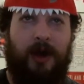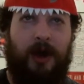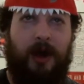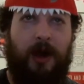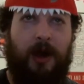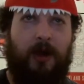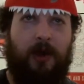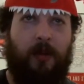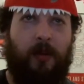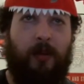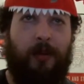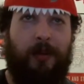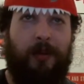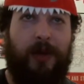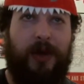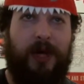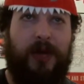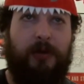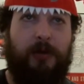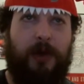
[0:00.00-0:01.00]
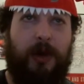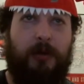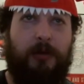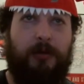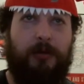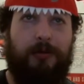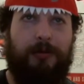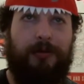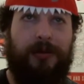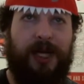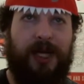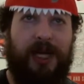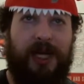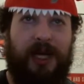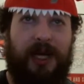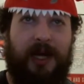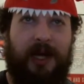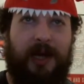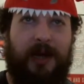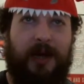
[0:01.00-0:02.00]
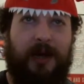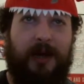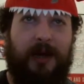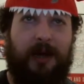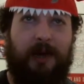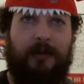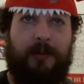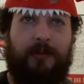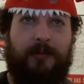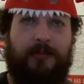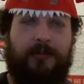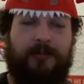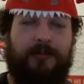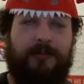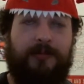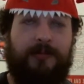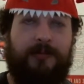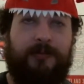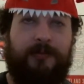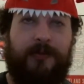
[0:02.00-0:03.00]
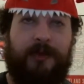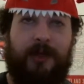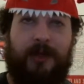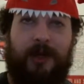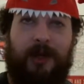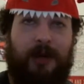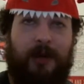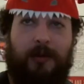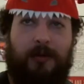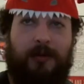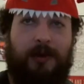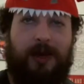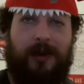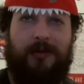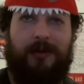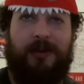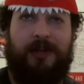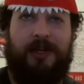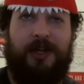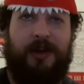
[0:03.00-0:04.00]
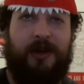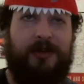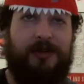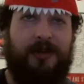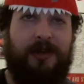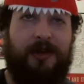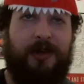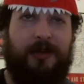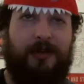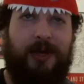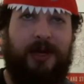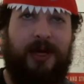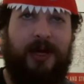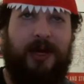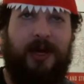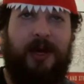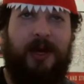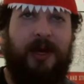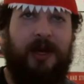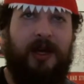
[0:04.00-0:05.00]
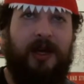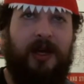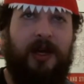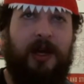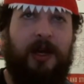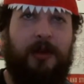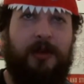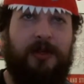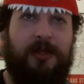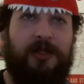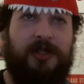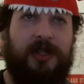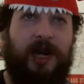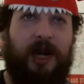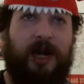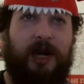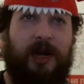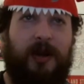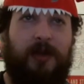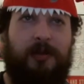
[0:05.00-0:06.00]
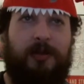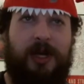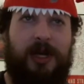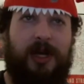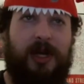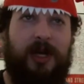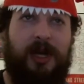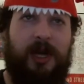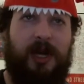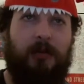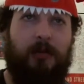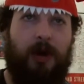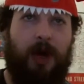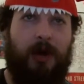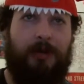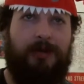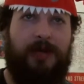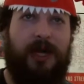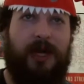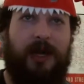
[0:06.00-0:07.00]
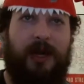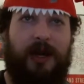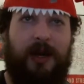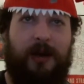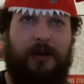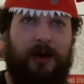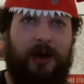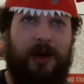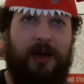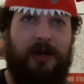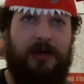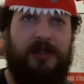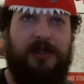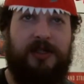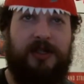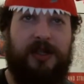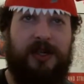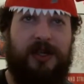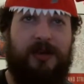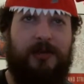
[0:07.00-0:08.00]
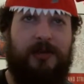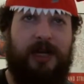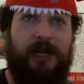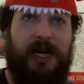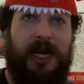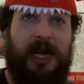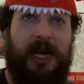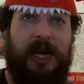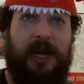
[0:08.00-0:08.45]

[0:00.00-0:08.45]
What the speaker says: we won't be or whatever tier it's going to be. It's not going to be erupting anywhere. It's just going to be hanging